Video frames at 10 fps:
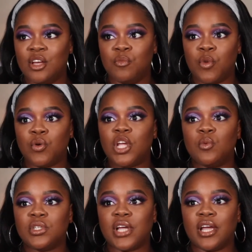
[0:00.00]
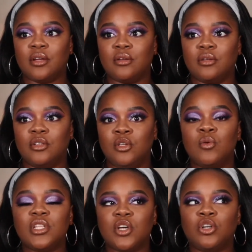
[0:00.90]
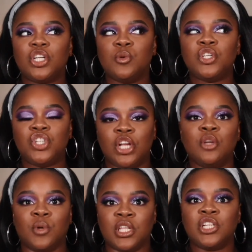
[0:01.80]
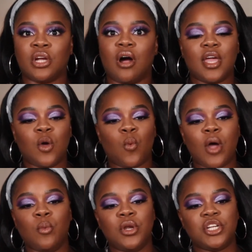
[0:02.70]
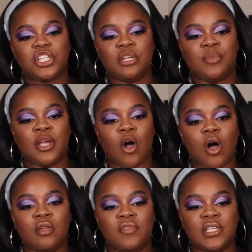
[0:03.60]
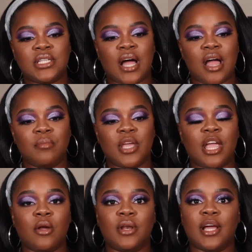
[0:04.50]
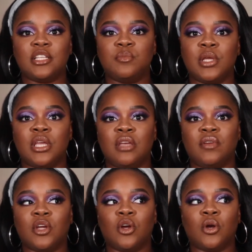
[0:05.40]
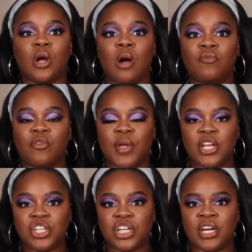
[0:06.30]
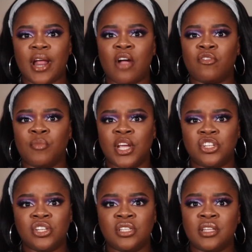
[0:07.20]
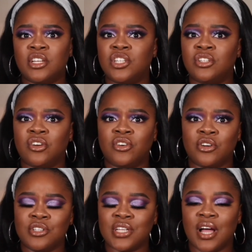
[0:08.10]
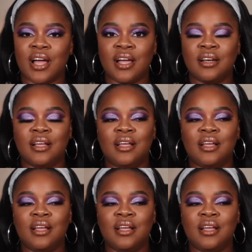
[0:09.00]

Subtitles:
Monique was like, you could tell she was genuinely shocked. And why wouldn't she be? All of this time, Karen has been giving her confirmation and affirmations that she's on her side